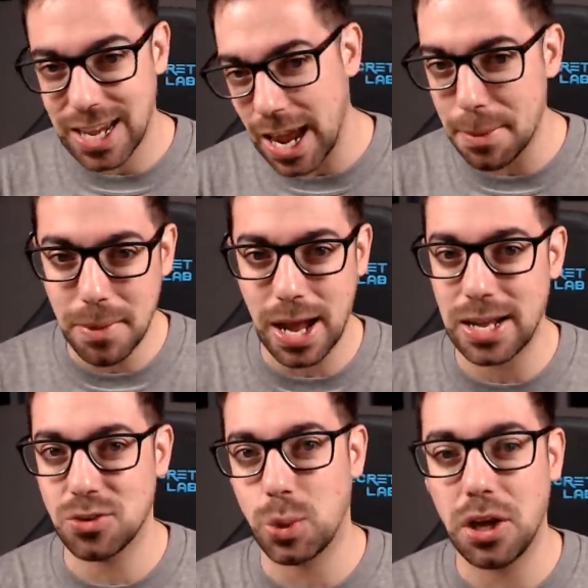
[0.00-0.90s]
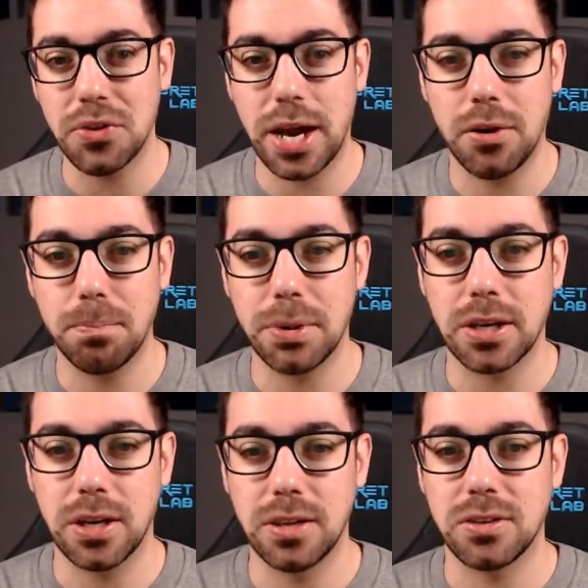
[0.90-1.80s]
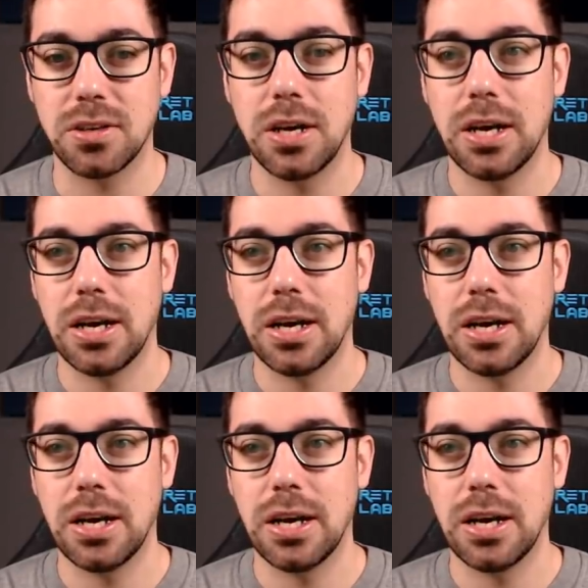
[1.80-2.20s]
game as well now because